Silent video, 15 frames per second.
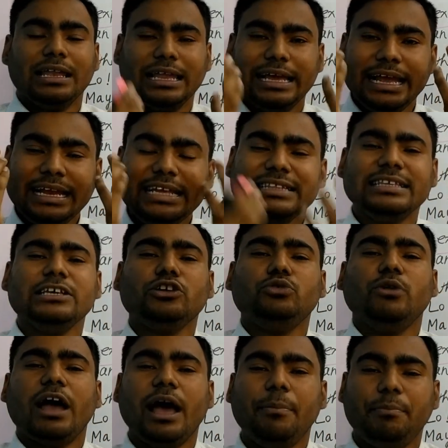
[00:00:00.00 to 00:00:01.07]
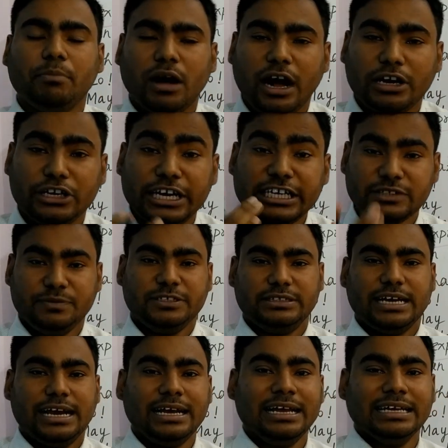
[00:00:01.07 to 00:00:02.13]
Anything you have attached with
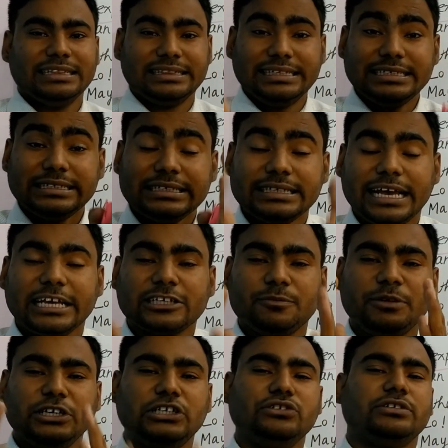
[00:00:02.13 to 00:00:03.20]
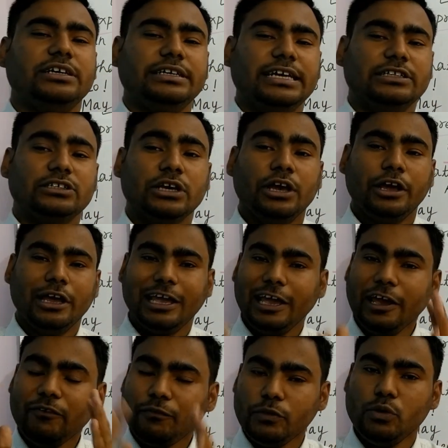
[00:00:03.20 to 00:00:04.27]
that. This is explanatory sentence.
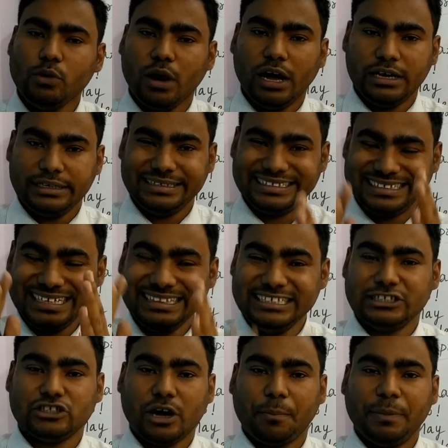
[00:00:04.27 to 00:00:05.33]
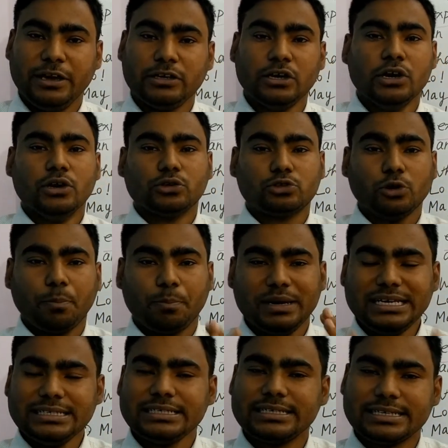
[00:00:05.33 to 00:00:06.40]
If you understand this topic, so
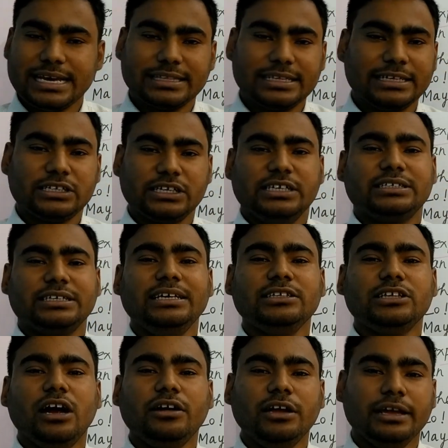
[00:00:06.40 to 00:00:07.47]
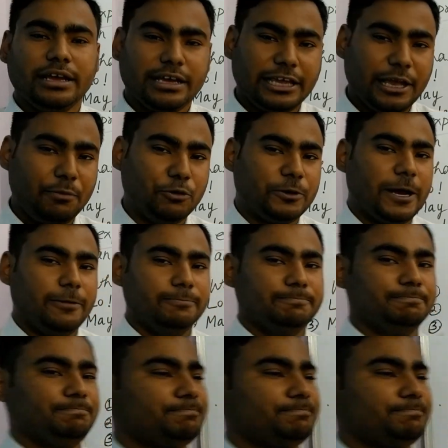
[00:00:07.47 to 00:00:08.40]
please take the screenshot. Give it time.